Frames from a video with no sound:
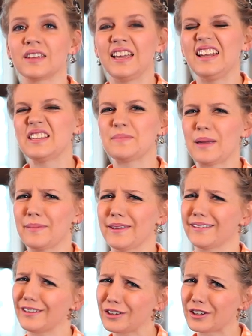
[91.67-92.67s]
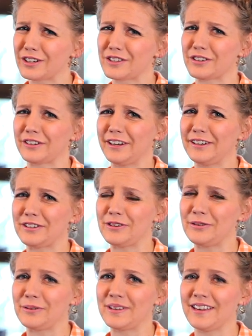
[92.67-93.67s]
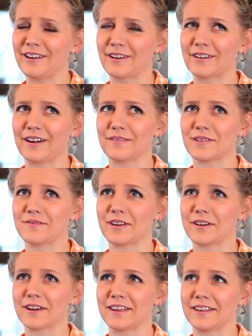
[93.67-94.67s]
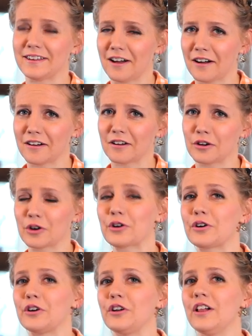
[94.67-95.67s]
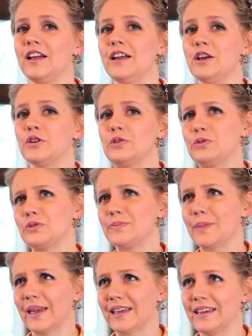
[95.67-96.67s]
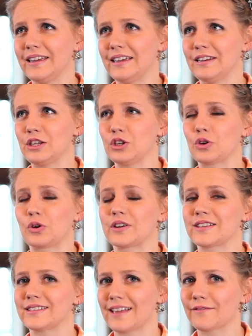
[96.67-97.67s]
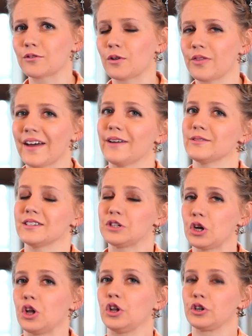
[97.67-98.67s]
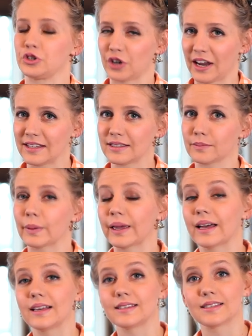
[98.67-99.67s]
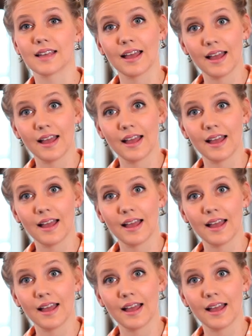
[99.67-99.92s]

it is maybe a little concerning to hear of a very young girl who's making your several thousand dollar dress because